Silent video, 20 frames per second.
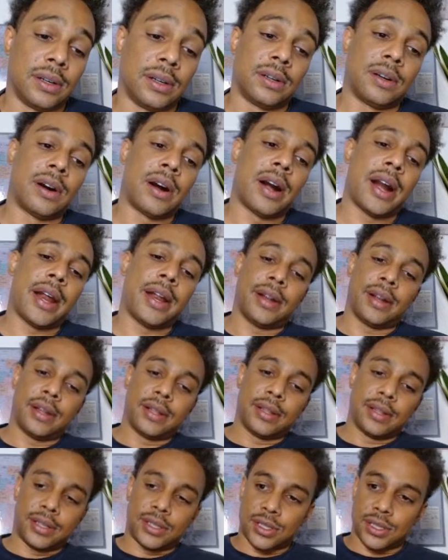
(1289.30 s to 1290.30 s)
All right,
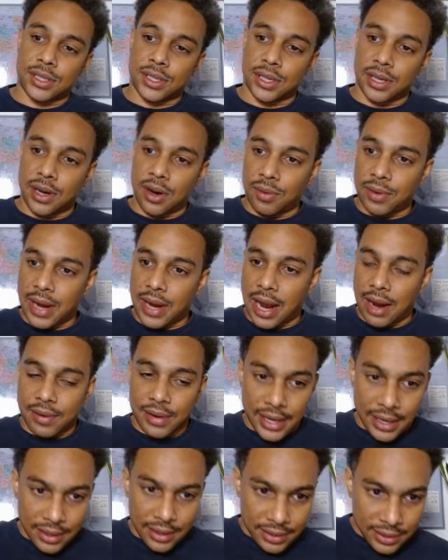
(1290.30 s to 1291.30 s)
there's just a note down
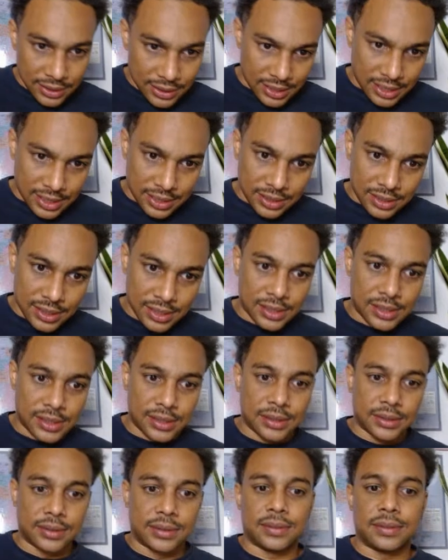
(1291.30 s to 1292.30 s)
here that says,
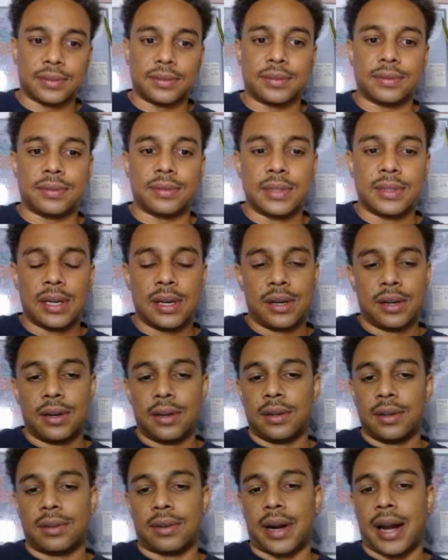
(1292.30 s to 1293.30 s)

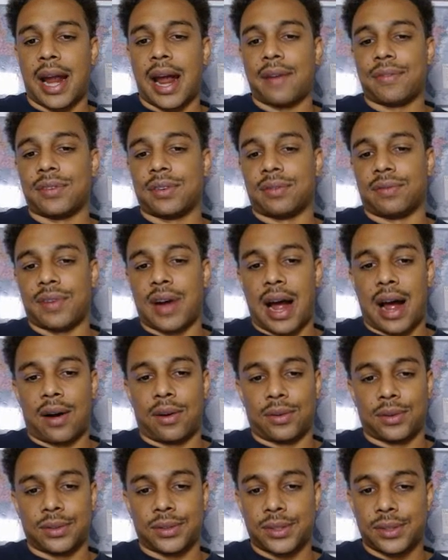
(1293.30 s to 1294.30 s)
right after
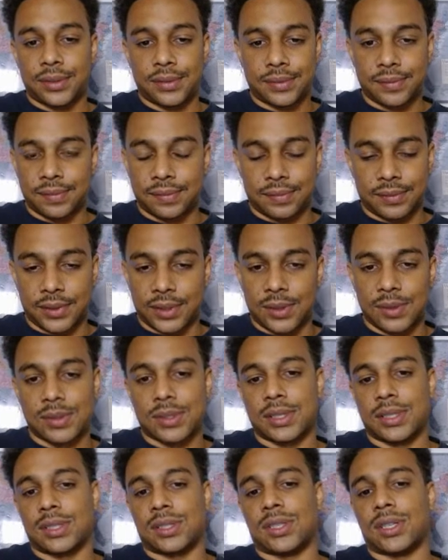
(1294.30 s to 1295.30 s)
vowels, use
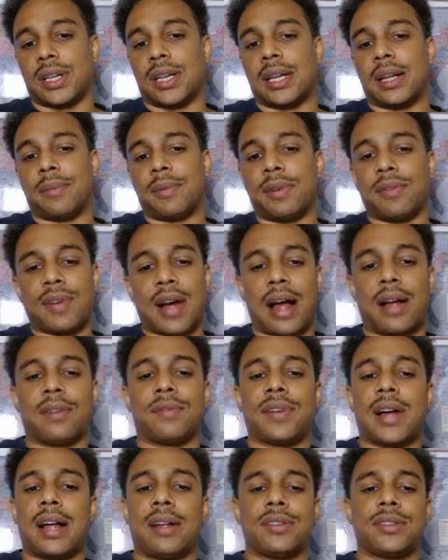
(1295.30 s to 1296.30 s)
a Z. I mean,
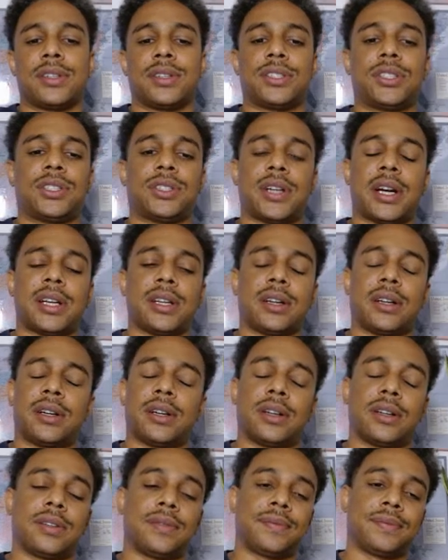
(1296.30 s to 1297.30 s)
vowels
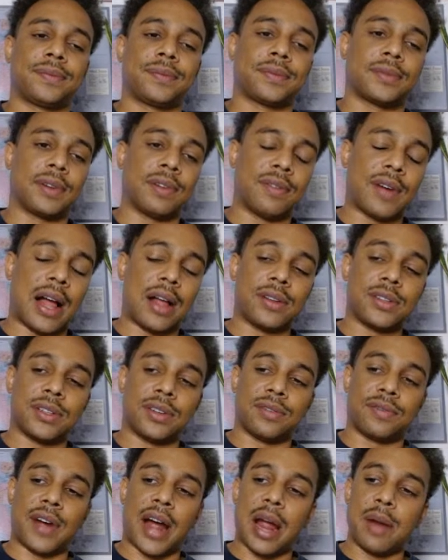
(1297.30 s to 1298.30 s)

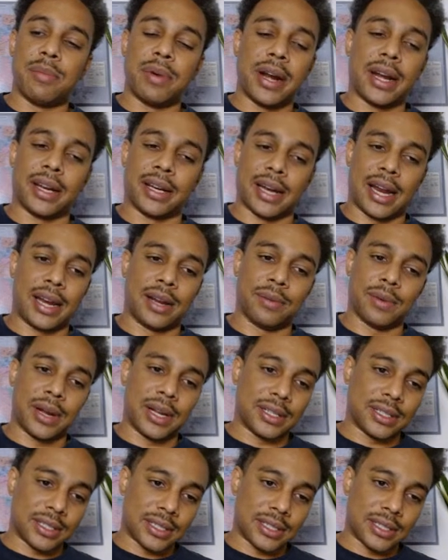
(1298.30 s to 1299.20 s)
are vibrating anyways.